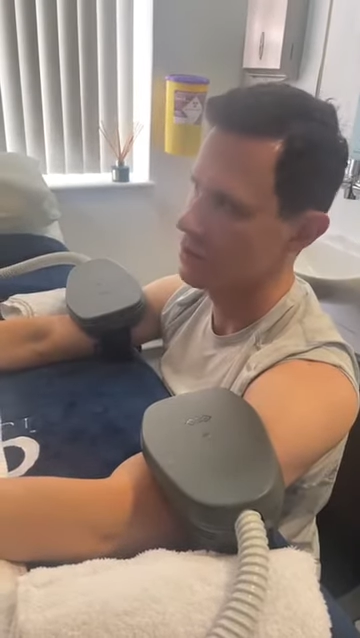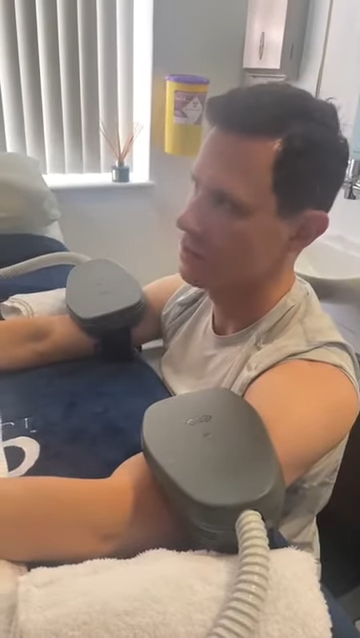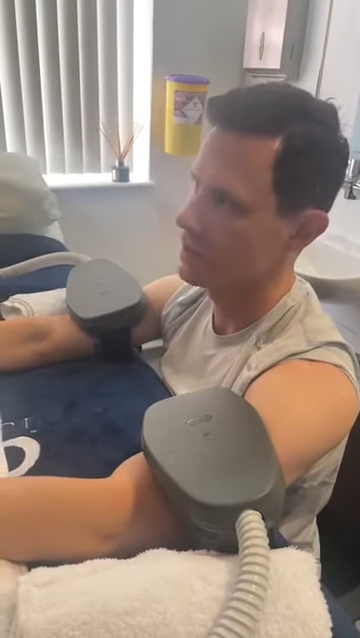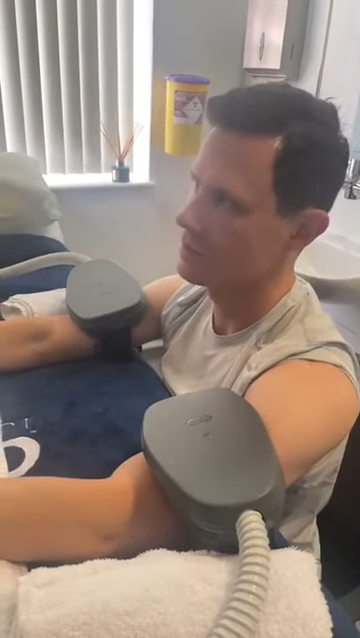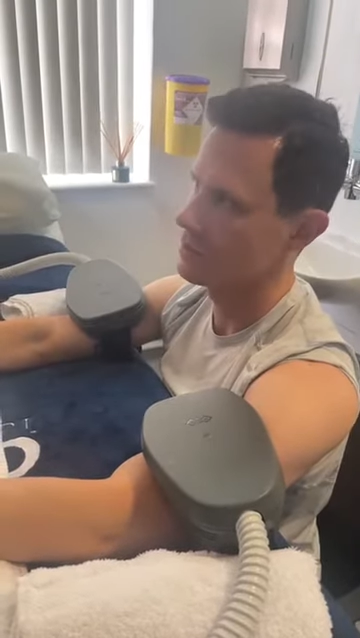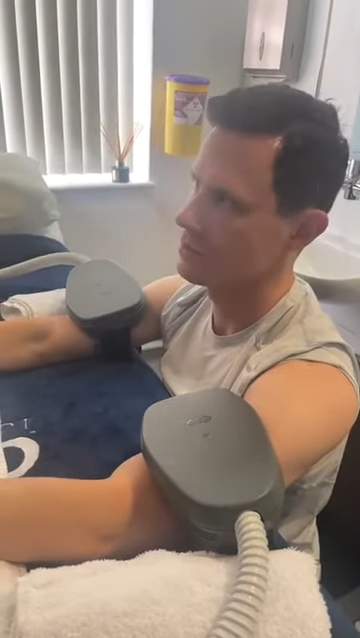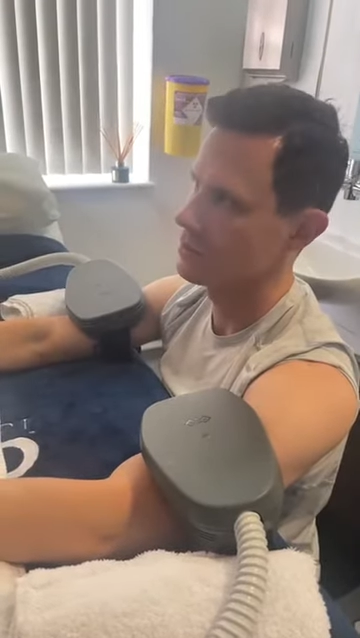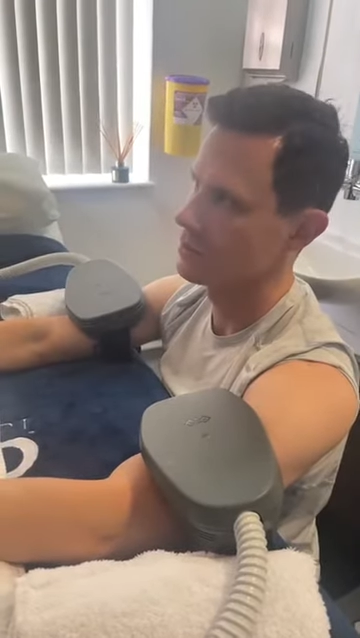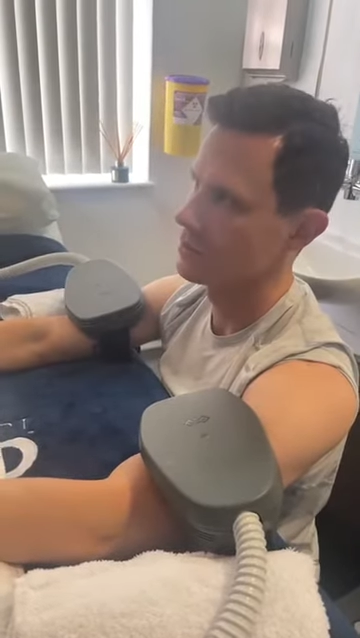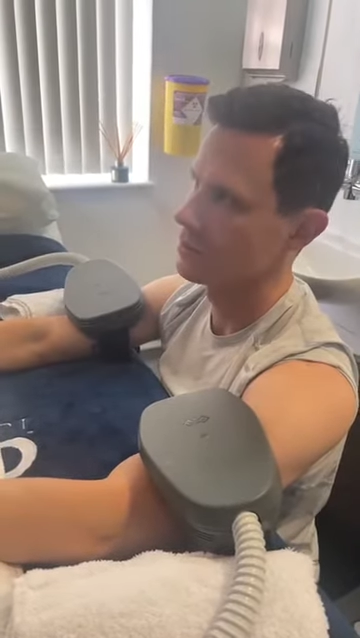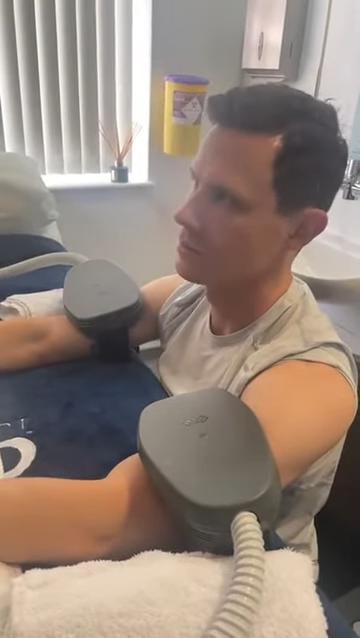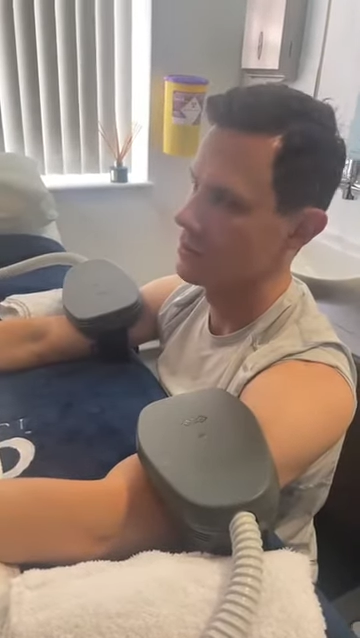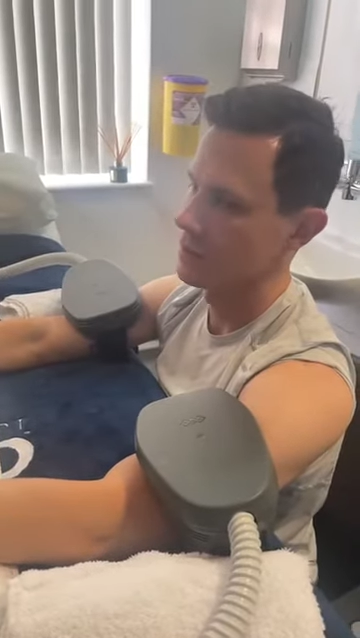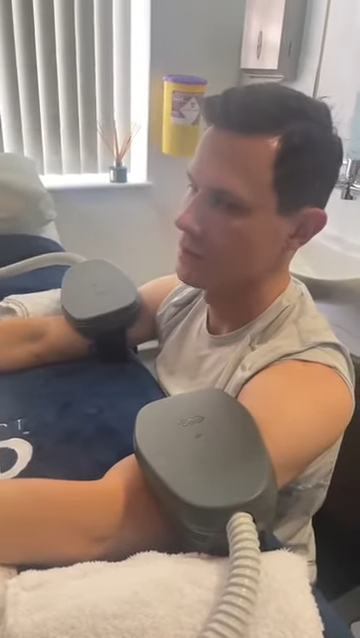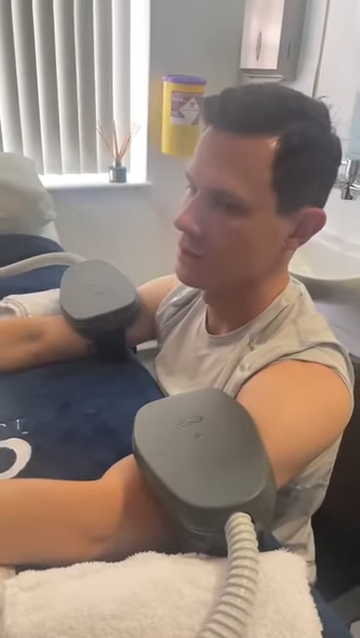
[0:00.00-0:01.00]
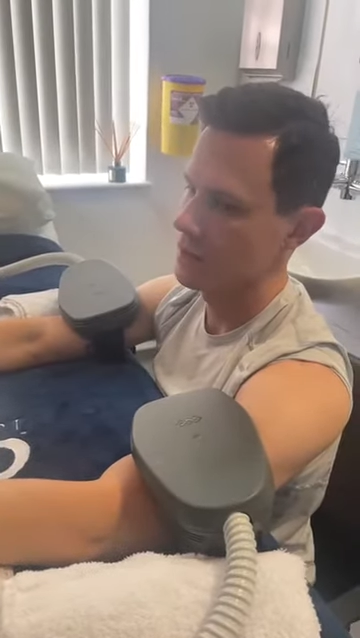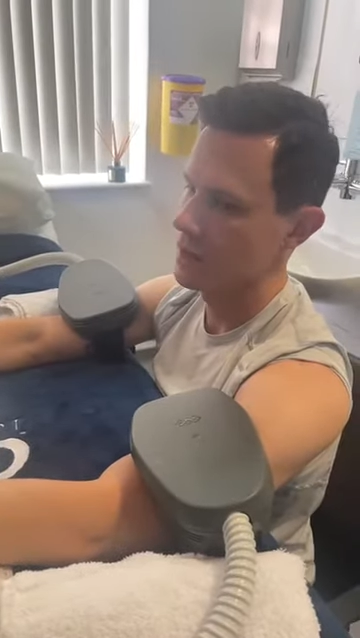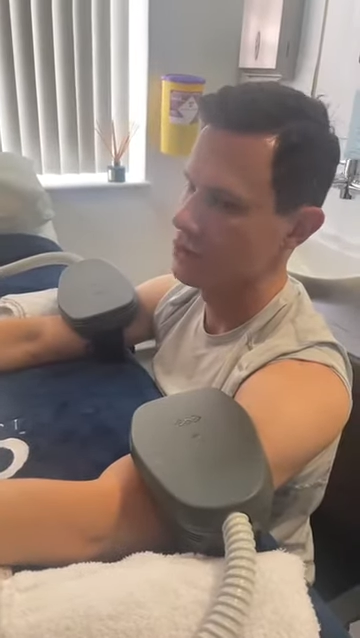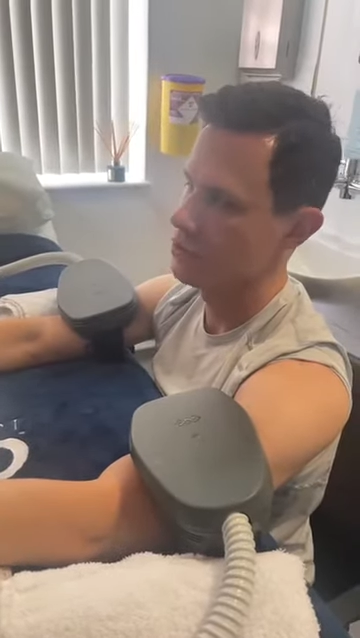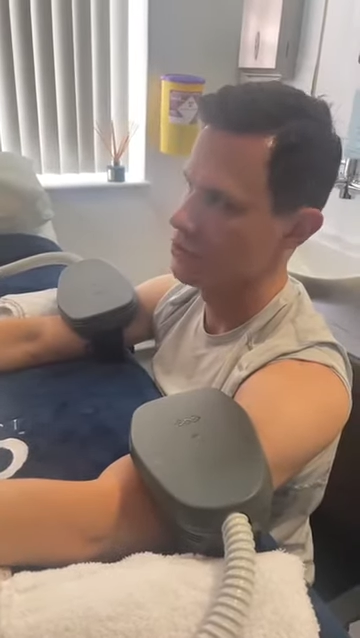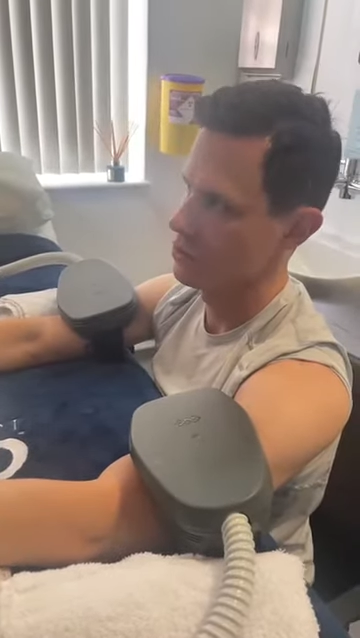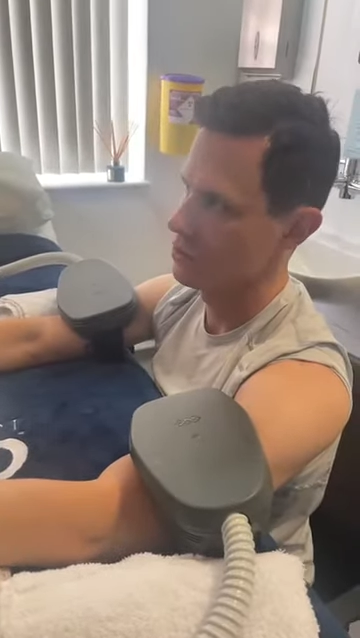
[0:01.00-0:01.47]
way to
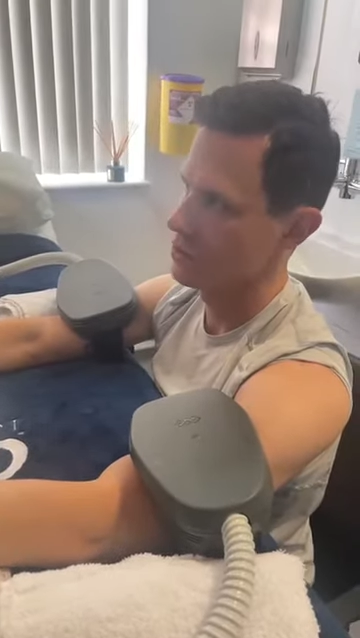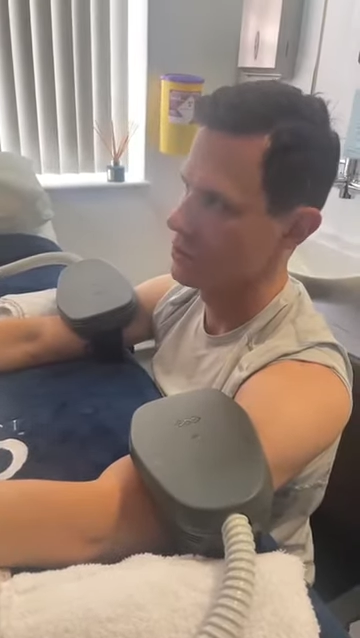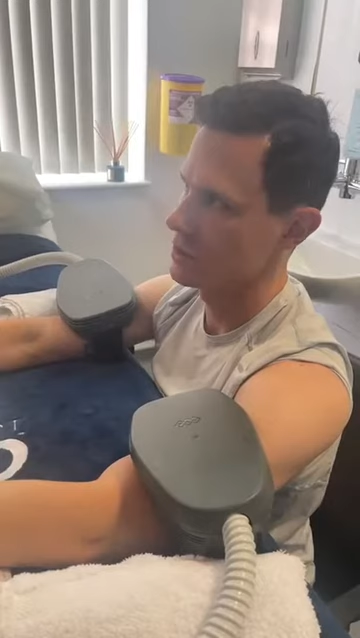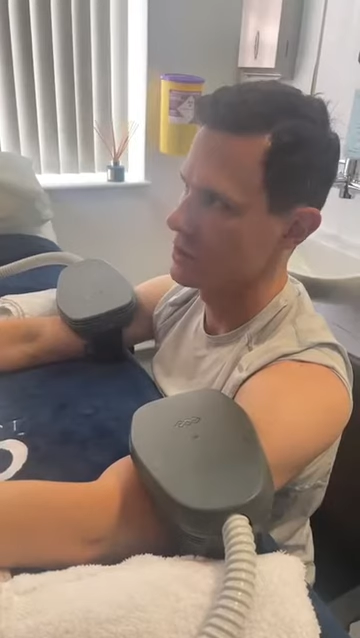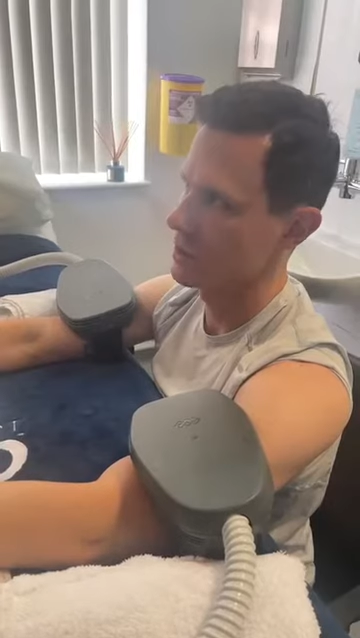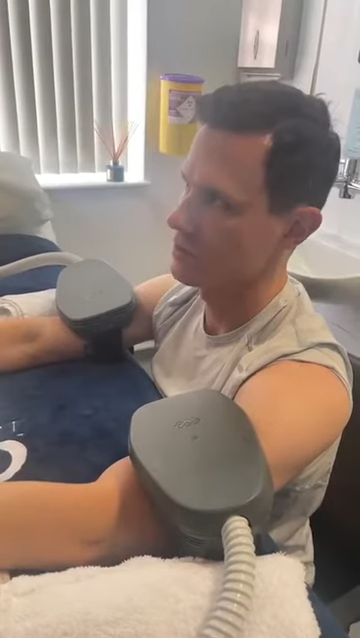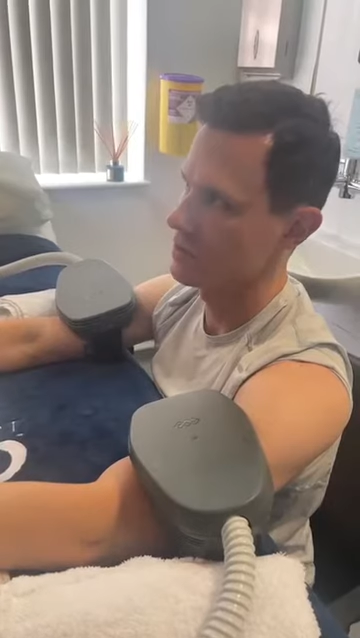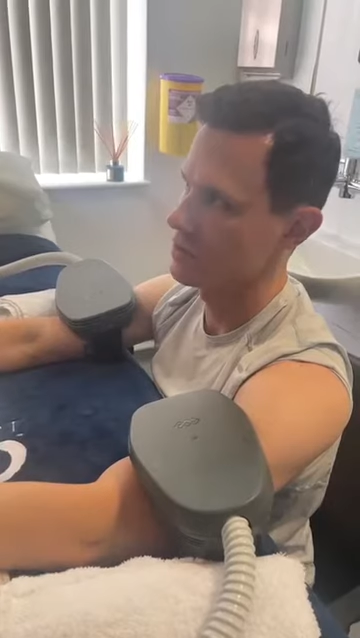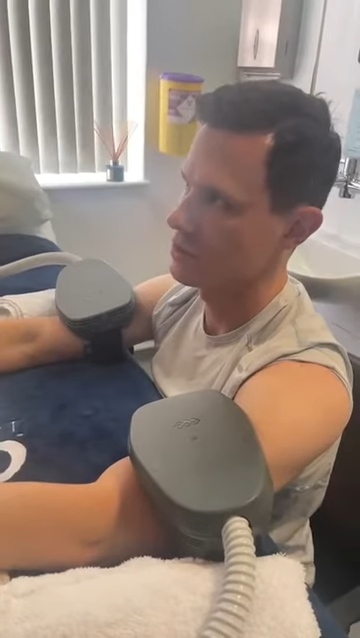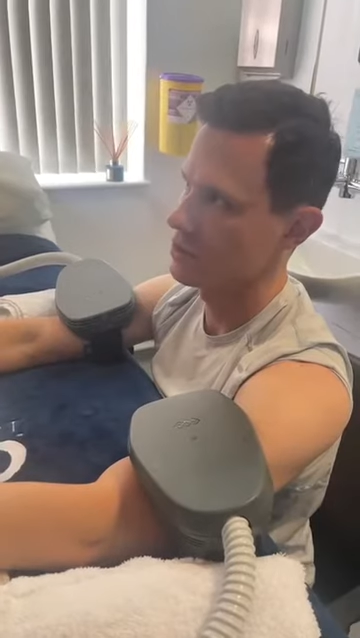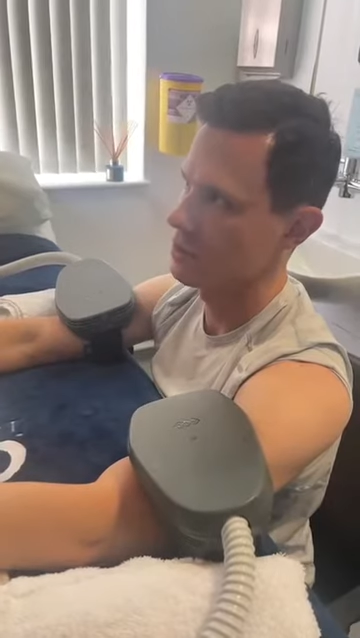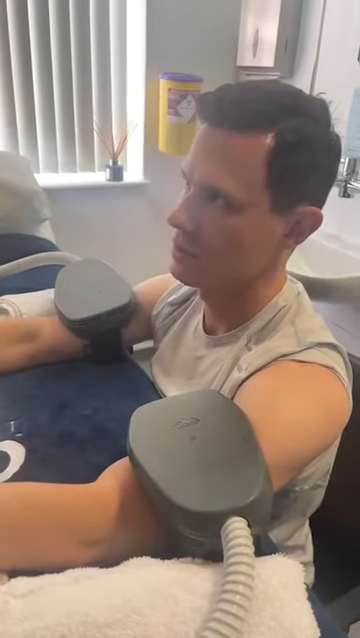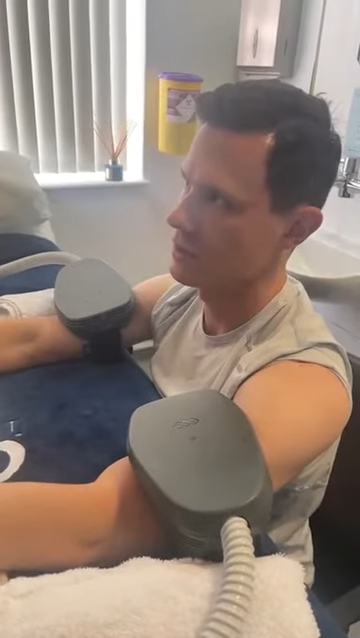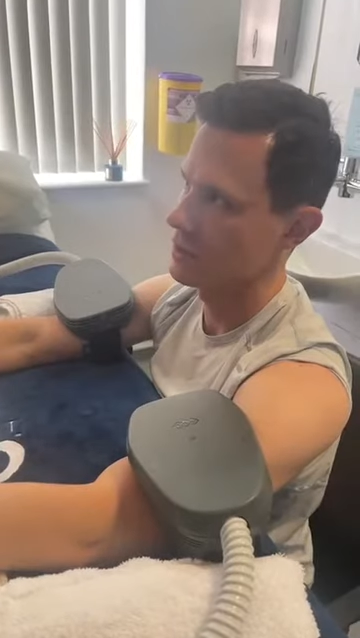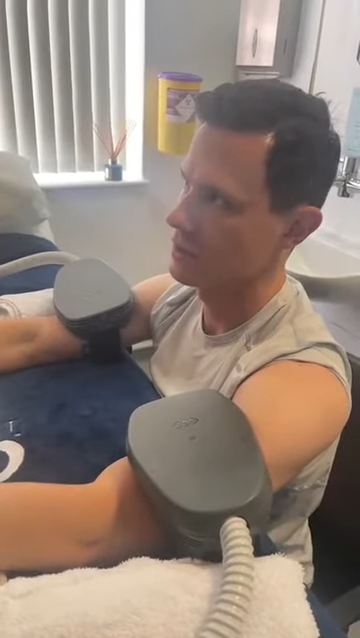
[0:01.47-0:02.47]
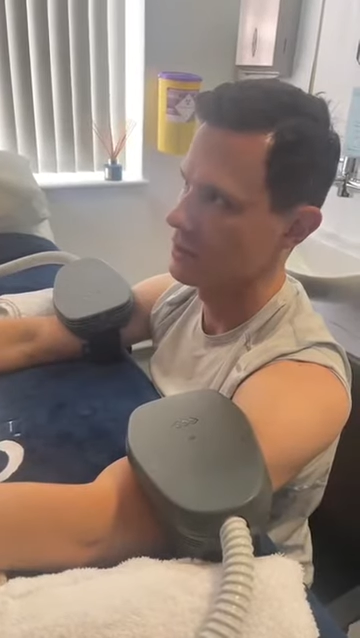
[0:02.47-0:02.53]
introduce yourself to the topic.